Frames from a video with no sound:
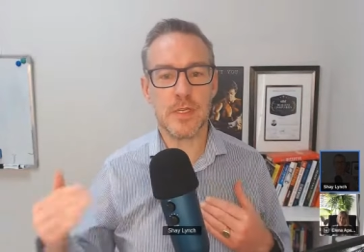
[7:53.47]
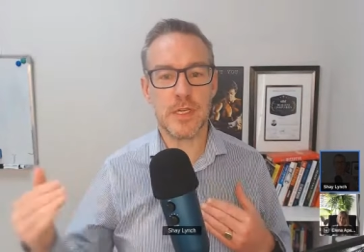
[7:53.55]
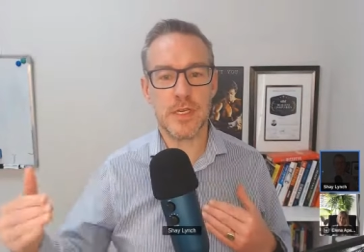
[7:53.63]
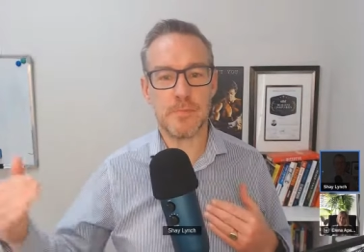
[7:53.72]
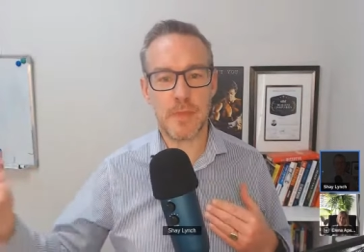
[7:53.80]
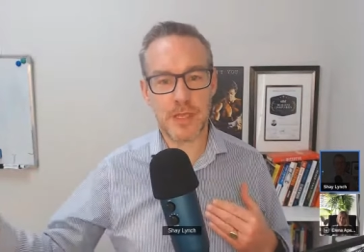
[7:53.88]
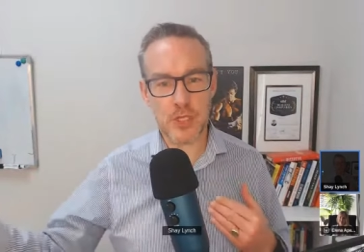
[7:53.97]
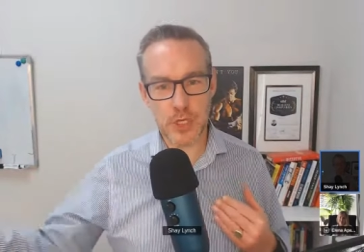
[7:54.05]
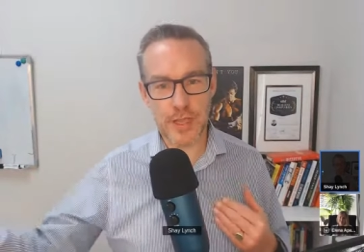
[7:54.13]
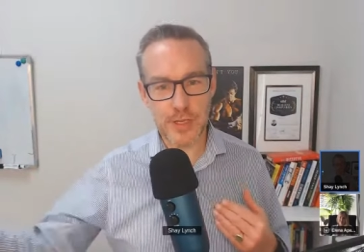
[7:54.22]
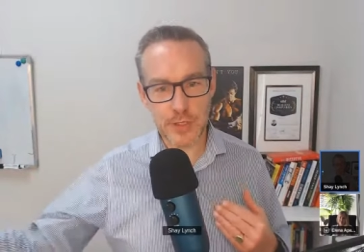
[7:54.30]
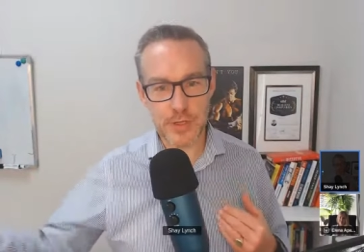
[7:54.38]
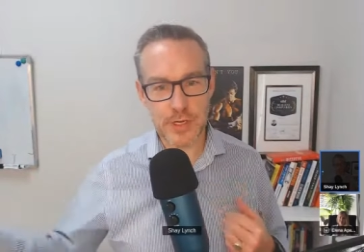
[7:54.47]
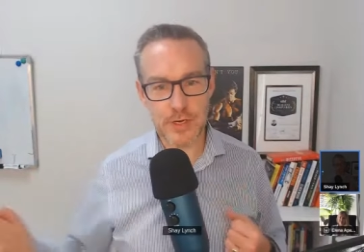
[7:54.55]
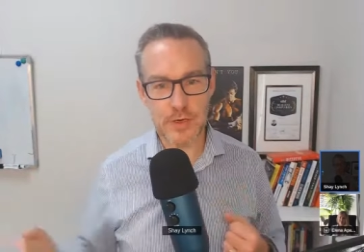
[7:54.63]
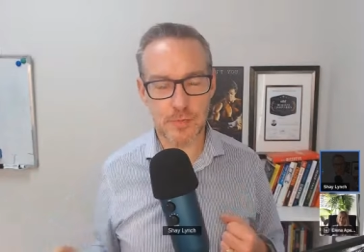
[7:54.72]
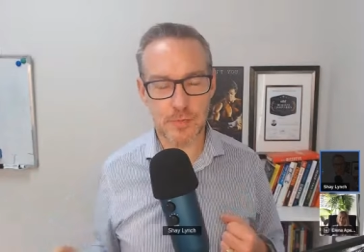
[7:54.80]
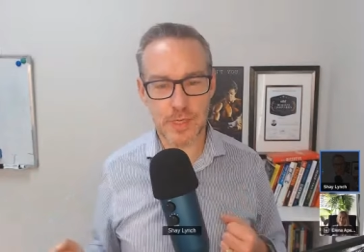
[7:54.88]
make change in their
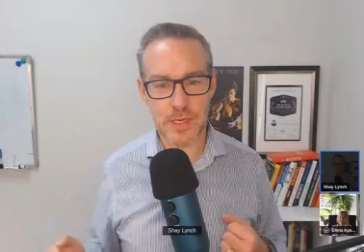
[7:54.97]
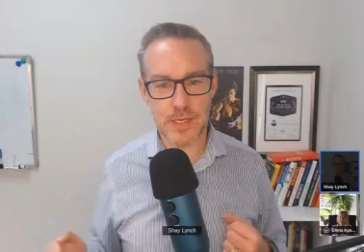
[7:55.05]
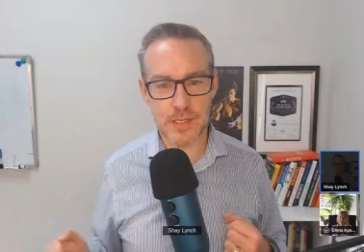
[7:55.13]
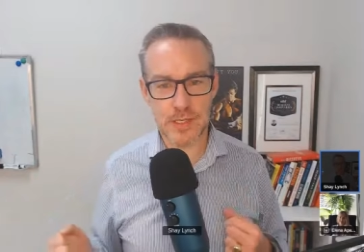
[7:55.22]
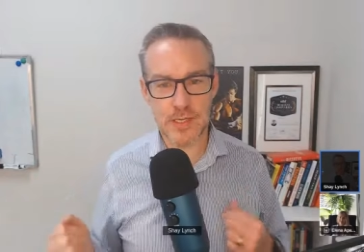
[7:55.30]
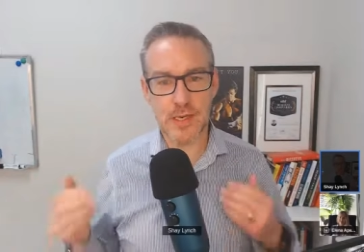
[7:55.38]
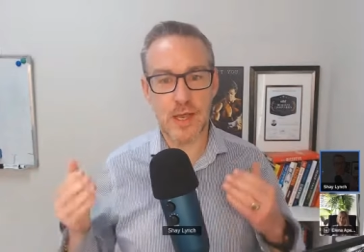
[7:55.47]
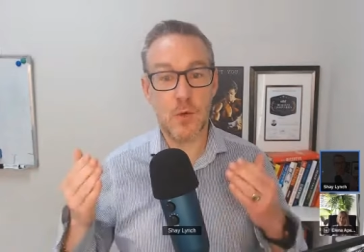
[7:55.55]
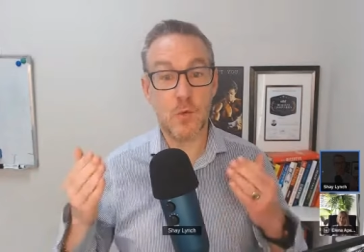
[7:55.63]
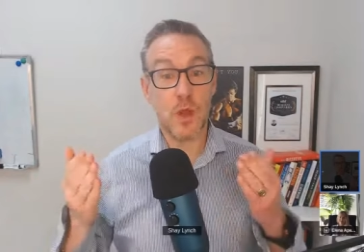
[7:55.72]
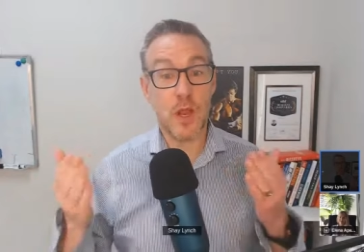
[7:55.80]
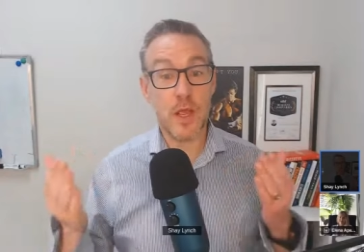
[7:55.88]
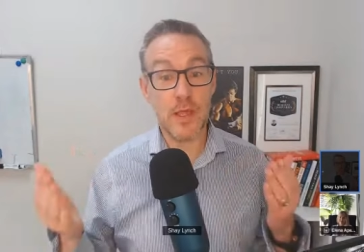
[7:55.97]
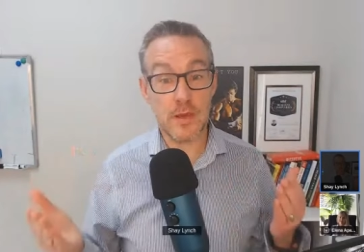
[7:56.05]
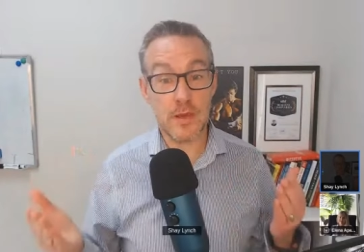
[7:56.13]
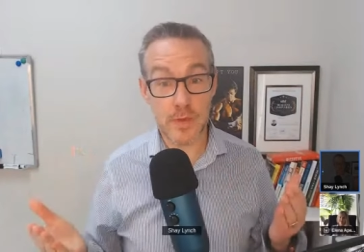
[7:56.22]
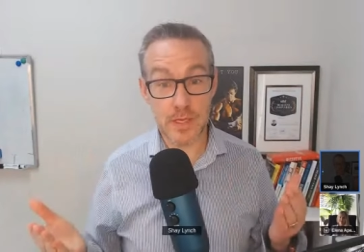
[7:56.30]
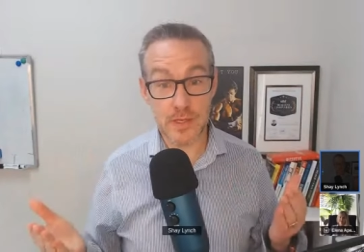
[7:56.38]
companies. And when I come
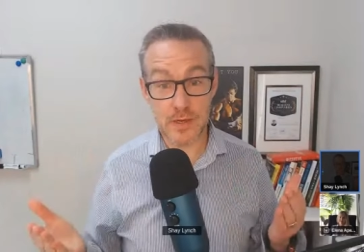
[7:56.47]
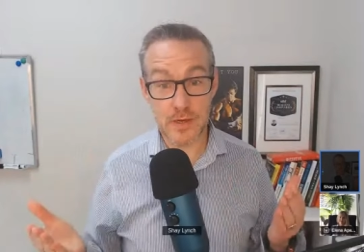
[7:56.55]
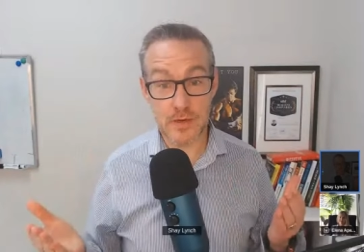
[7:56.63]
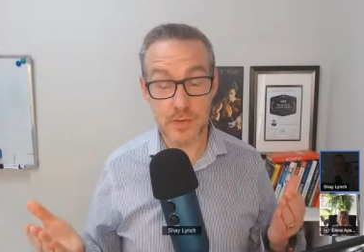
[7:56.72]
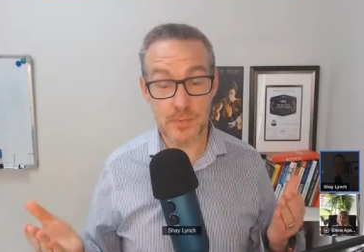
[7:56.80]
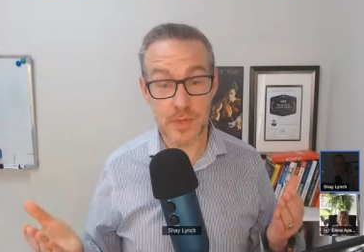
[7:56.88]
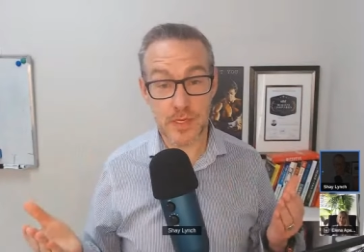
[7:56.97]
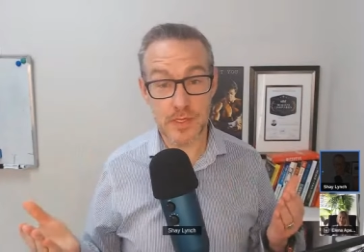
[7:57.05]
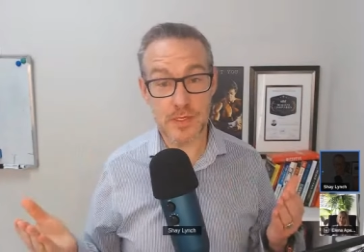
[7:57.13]
into their companies,